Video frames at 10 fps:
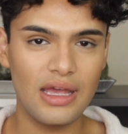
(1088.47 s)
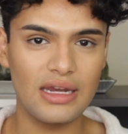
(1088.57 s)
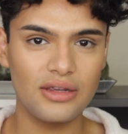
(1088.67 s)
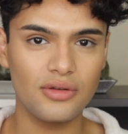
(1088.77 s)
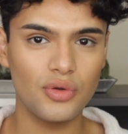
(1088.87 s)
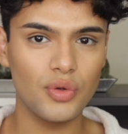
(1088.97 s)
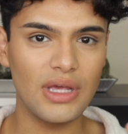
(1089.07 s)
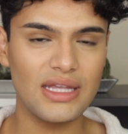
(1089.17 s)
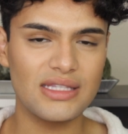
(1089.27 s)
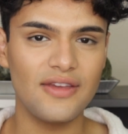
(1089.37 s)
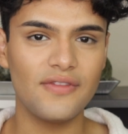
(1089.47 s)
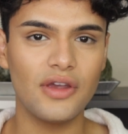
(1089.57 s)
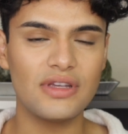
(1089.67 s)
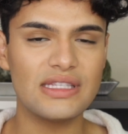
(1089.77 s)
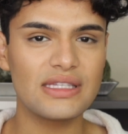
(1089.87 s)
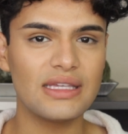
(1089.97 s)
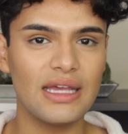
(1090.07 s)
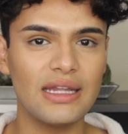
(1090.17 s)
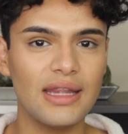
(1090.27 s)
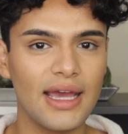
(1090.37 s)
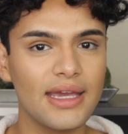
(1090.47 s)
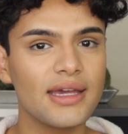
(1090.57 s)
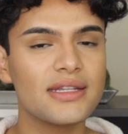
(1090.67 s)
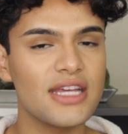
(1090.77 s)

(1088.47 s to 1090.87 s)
and creates a very skin-like